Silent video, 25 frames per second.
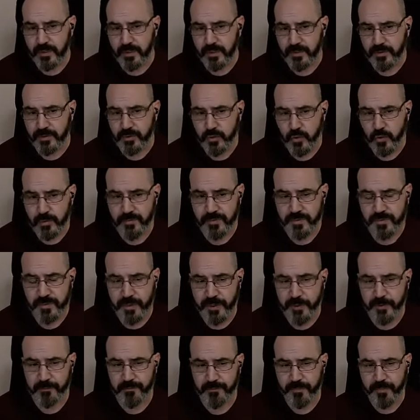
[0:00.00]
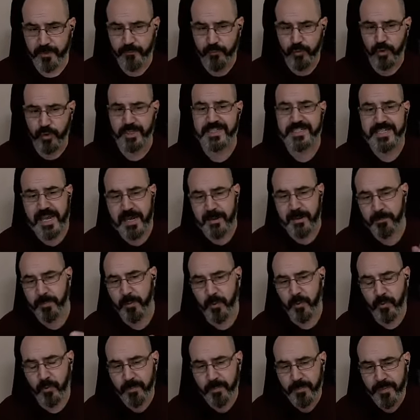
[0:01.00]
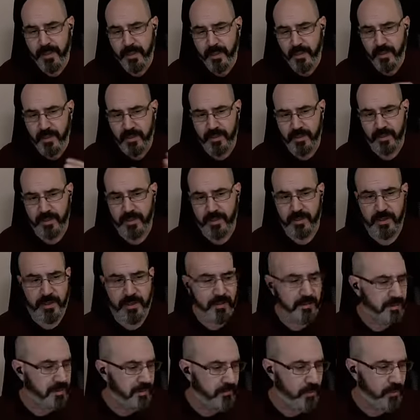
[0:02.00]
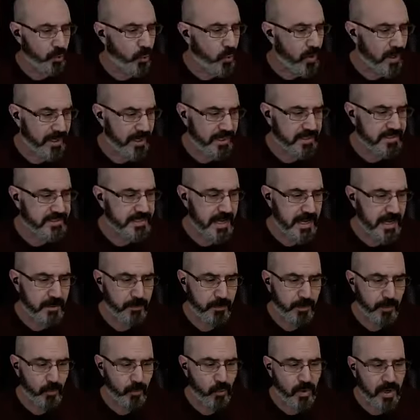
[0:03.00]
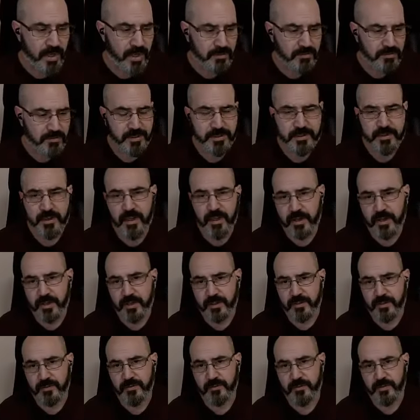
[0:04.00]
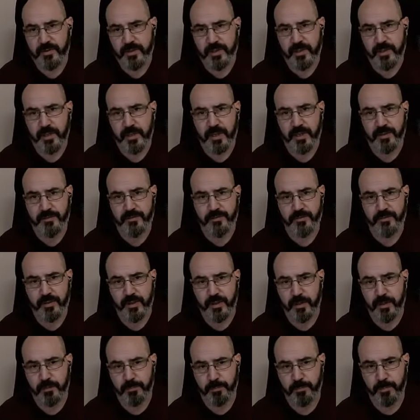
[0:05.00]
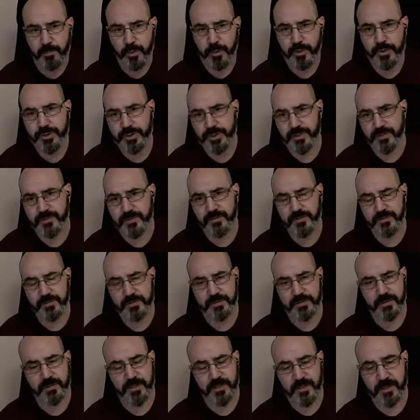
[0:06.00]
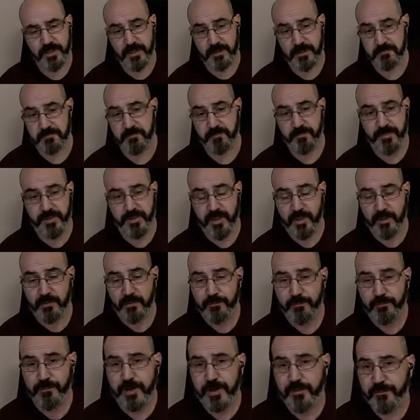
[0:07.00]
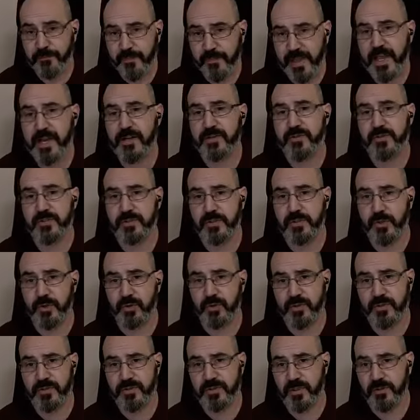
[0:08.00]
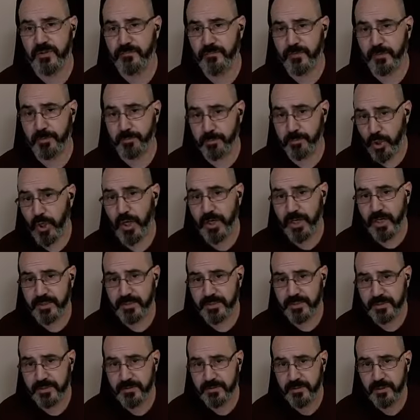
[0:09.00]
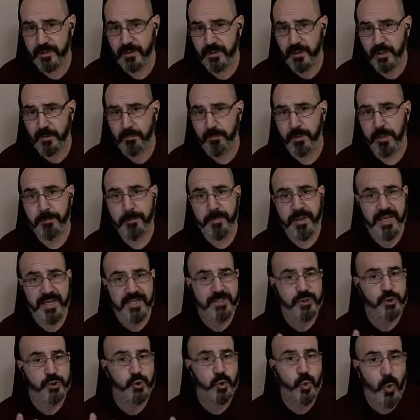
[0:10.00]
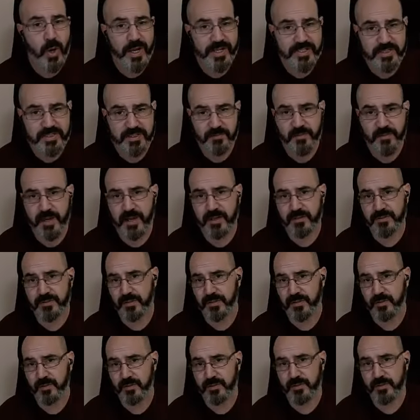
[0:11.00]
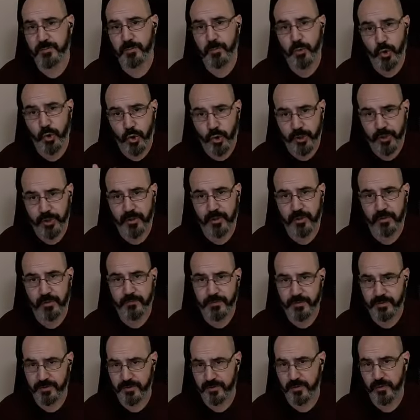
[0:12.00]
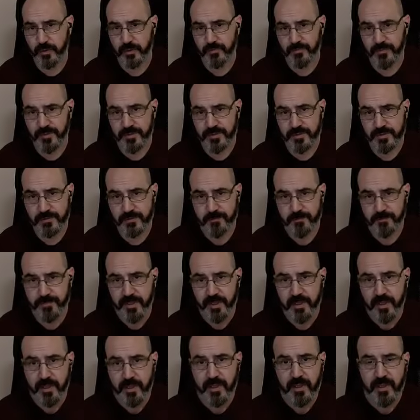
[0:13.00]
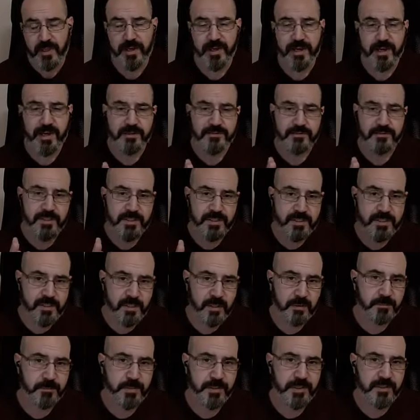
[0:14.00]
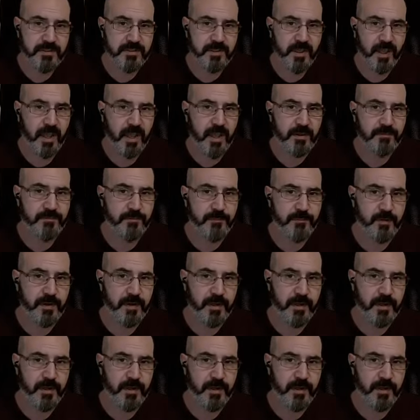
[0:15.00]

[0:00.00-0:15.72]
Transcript: in terms. So, for example, I'll give you one example. One of our clients has purchased 5,000 euros of a product that pays 20,000 euros per year for the service. Mm-hmm. These companies have